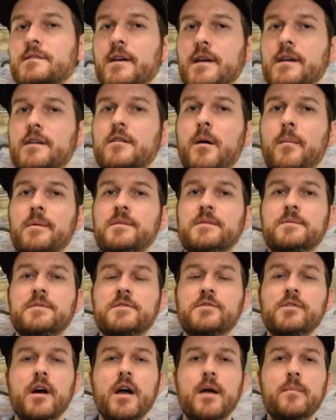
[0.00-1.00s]
like, comment,
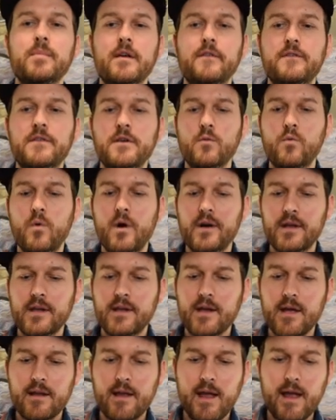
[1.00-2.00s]
subscribe. If you want to
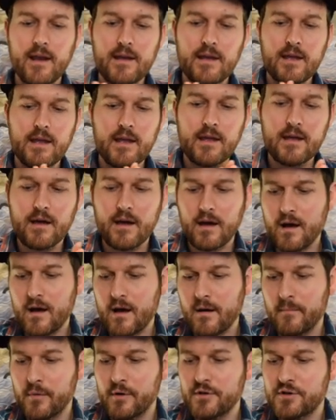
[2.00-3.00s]
get any
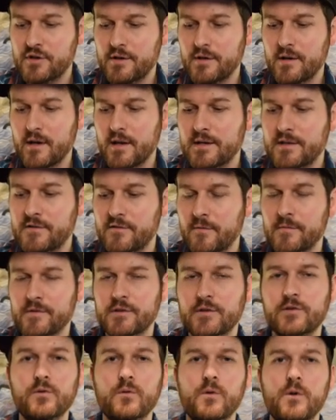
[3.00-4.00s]
merchandise from the
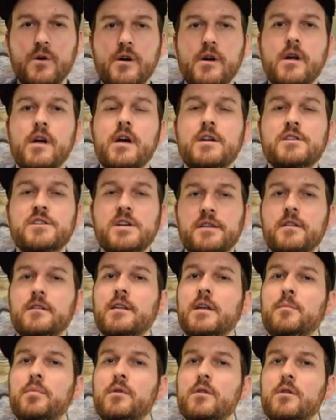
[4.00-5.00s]
store, check the
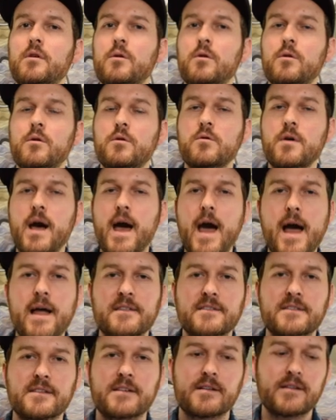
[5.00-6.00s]
link below.
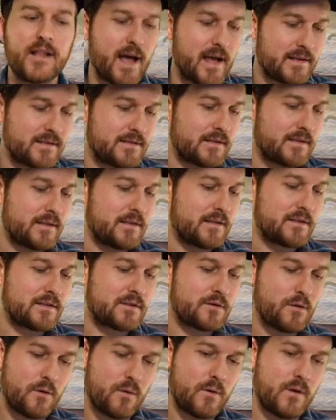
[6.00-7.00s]
Hats, glasses,
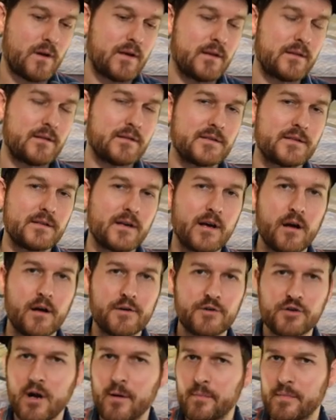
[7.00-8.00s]
coins,
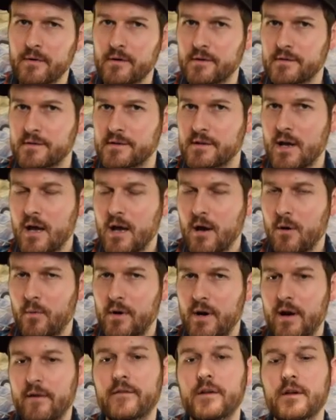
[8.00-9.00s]
droppers,
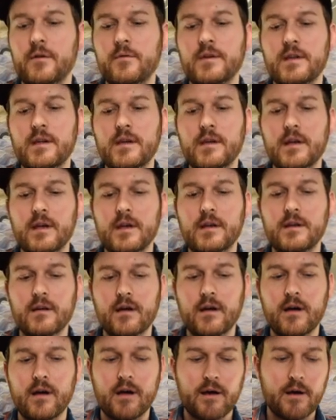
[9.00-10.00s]
whatever you need.
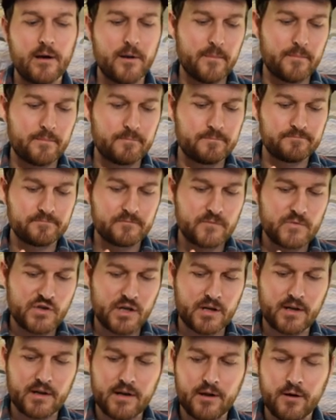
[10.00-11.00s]

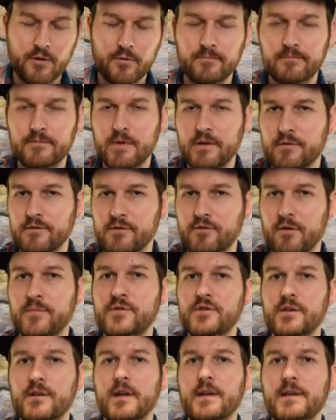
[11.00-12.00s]
Check it out.
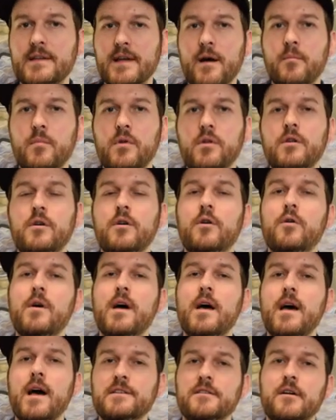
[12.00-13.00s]
Description down
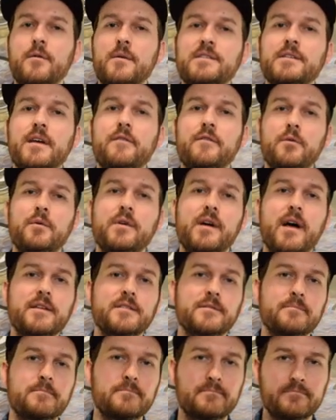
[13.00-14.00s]
below. As always, have a good one,
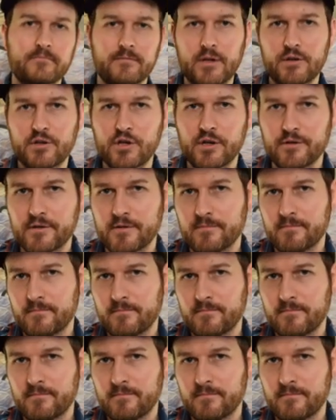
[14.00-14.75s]
guys. Cheers.